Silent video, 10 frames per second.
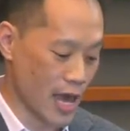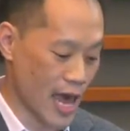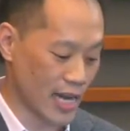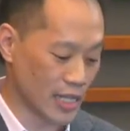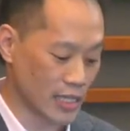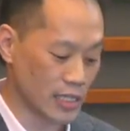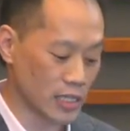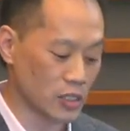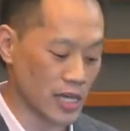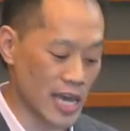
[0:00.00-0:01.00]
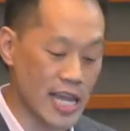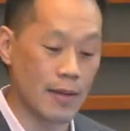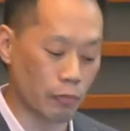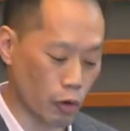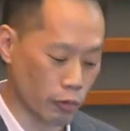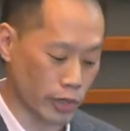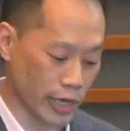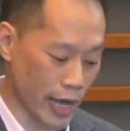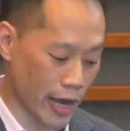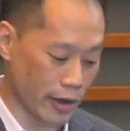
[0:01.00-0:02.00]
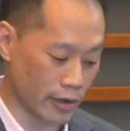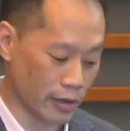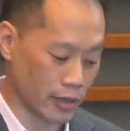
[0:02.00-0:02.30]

and clinical inappropriate care